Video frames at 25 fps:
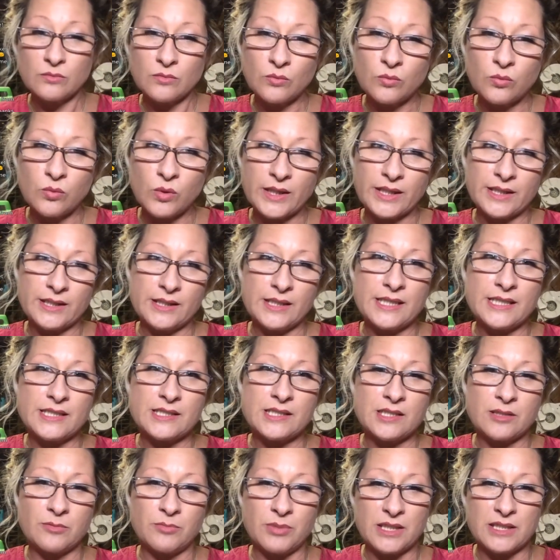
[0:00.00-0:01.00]
what it needs
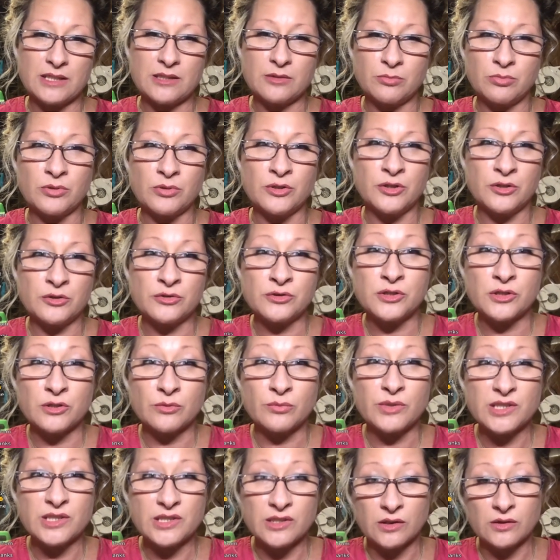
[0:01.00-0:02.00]
to be to produce the
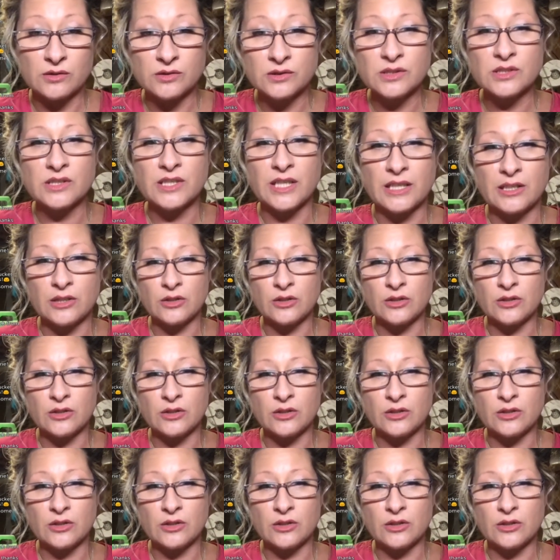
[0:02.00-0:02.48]
results that you